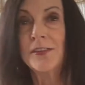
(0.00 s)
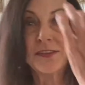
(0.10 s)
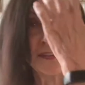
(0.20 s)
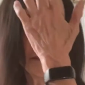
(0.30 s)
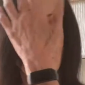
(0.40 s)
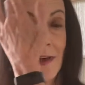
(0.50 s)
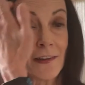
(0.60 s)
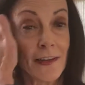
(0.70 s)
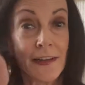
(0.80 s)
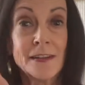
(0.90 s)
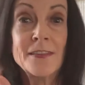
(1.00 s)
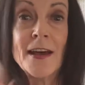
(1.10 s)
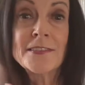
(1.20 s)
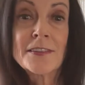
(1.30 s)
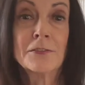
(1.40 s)
smell it, and
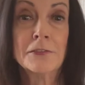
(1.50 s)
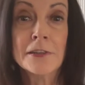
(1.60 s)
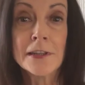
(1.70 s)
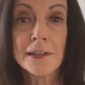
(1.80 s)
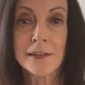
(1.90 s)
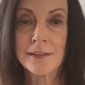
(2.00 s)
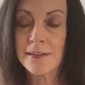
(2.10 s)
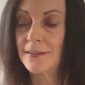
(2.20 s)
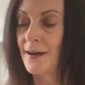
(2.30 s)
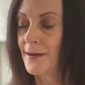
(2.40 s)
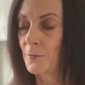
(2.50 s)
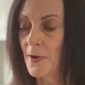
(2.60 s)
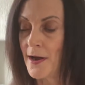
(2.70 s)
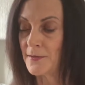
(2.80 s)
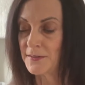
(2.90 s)
that's a really good sign.
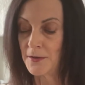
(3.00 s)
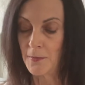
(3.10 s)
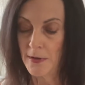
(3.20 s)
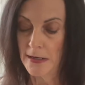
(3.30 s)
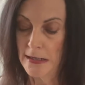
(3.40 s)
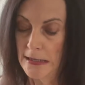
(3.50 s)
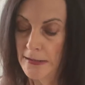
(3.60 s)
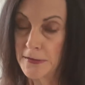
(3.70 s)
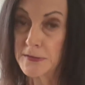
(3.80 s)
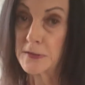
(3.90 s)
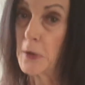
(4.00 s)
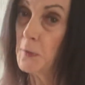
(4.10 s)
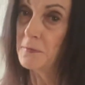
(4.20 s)
Wow, so there's hope